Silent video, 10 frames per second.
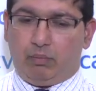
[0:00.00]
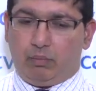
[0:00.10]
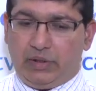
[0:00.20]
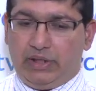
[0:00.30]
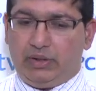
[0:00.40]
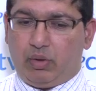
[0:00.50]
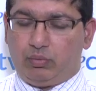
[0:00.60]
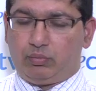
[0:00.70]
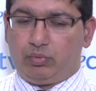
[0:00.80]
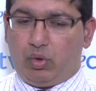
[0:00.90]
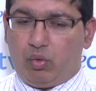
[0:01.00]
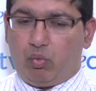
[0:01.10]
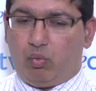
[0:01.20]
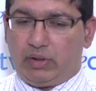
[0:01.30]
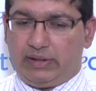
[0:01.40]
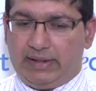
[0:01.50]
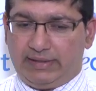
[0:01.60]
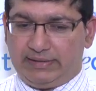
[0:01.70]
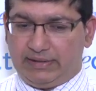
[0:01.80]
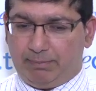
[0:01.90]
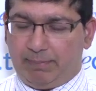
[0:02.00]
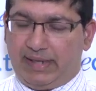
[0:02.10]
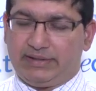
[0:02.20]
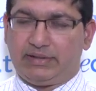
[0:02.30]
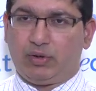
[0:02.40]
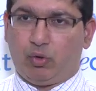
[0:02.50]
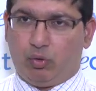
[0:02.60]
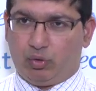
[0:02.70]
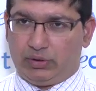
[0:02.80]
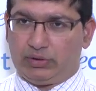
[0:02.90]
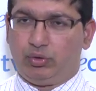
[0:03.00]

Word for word: We don't know what is the best course,